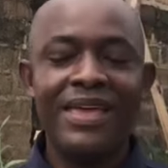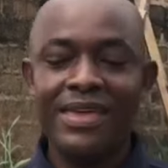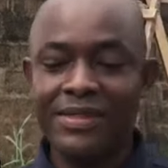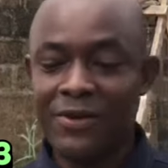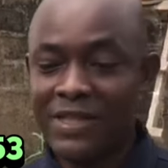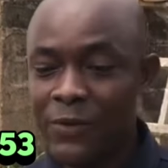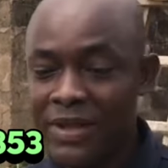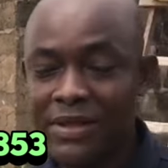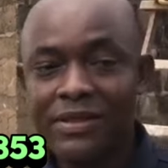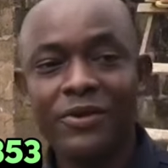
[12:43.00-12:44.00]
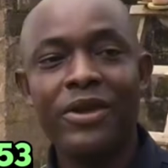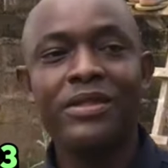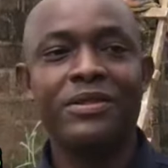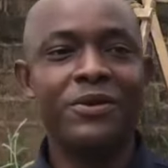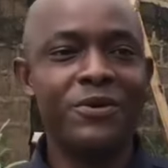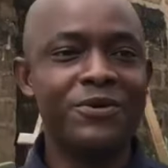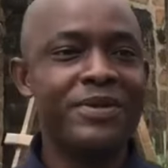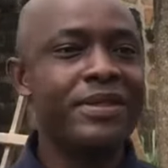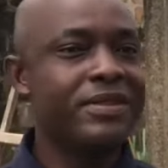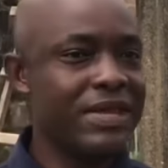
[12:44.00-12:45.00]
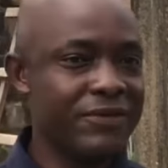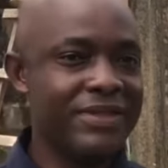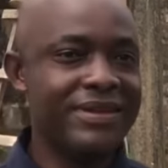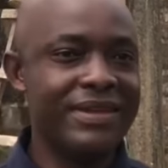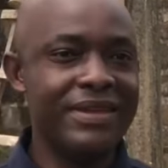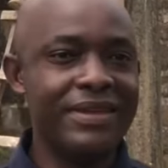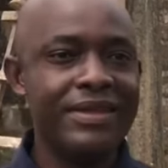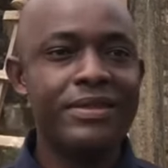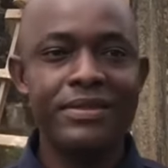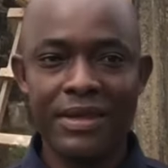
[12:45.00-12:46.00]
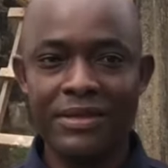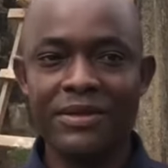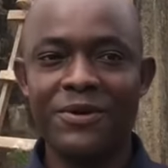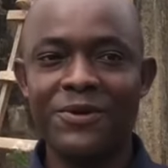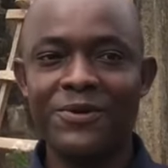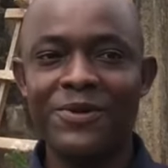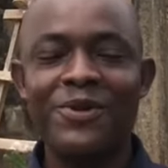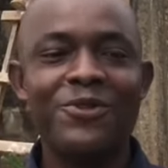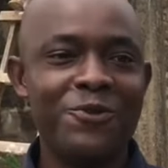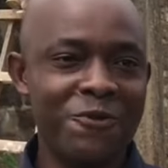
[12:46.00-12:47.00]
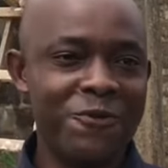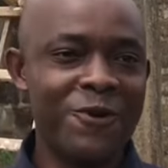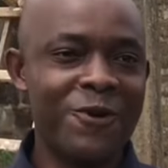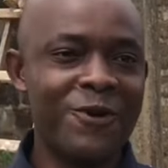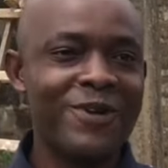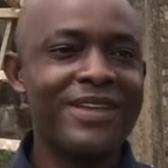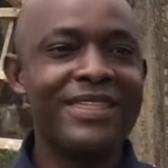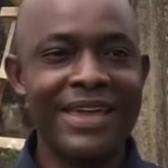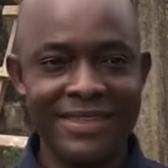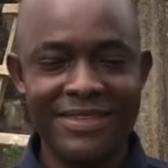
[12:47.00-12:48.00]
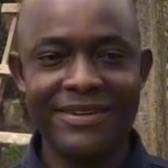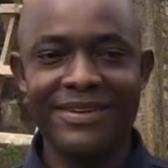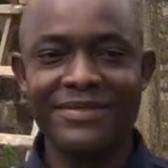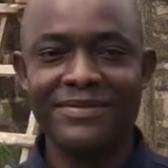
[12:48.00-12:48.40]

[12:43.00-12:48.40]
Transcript: Yeah, the other one is 080 73 60 2493.